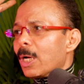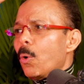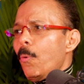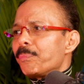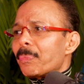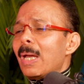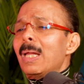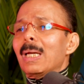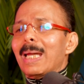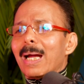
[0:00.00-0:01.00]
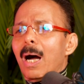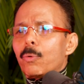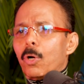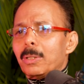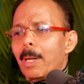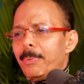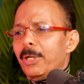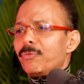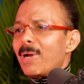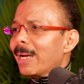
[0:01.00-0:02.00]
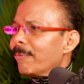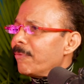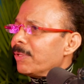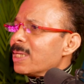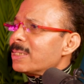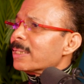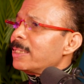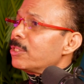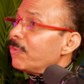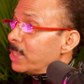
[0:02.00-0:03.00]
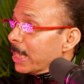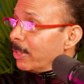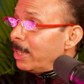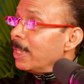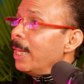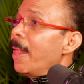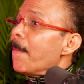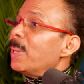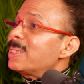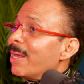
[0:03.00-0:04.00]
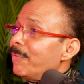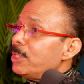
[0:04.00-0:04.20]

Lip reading: ago, like how Rhonda Byrne ran away with the success of Secret. But 7